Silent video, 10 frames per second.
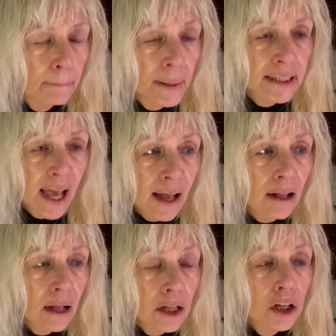But
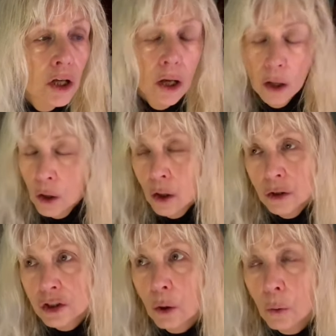yeah,
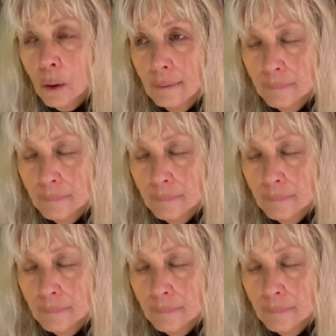so